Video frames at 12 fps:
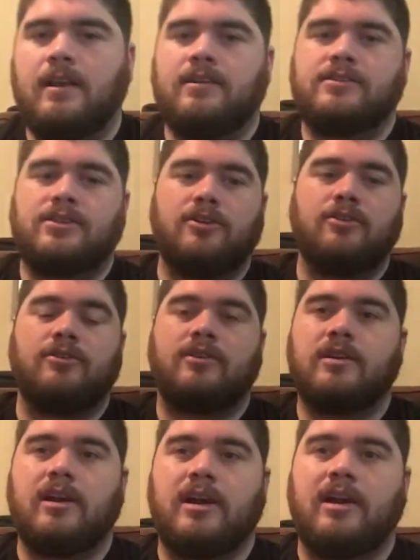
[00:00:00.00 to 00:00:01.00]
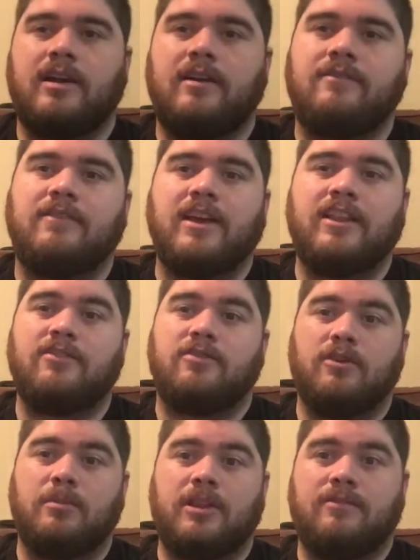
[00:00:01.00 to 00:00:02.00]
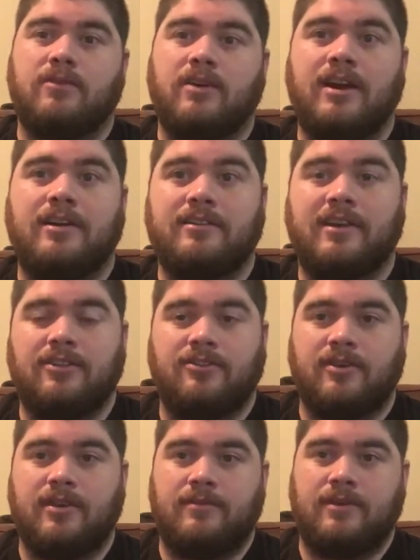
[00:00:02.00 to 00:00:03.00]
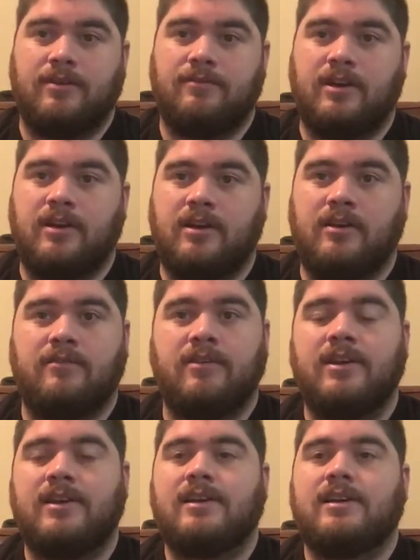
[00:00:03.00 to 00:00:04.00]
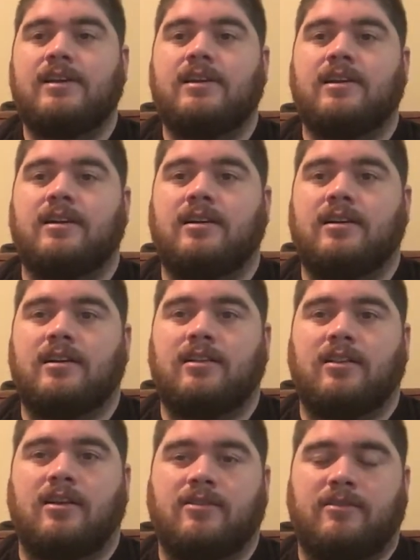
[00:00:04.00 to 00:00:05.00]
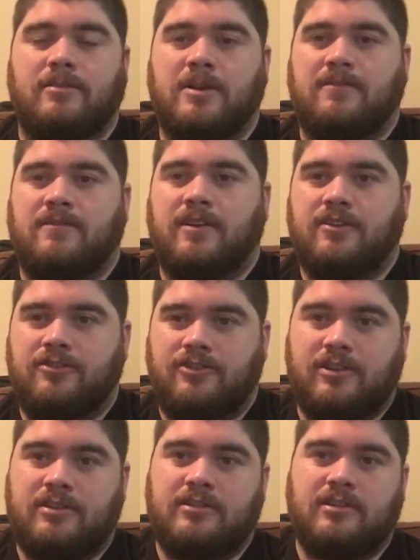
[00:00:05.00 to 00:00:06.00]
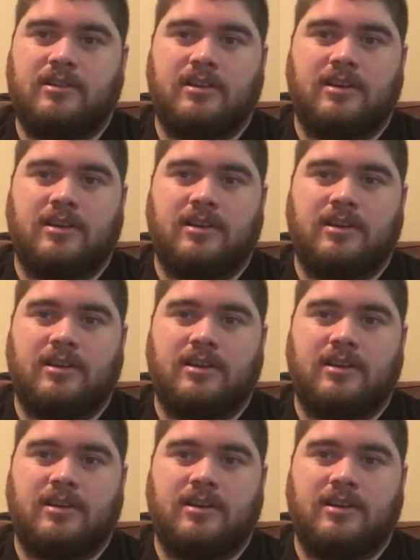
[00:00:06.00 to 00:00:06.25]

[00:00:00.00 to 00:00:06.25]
So you'll find the formula for how to take the derivative of a logarithmic function.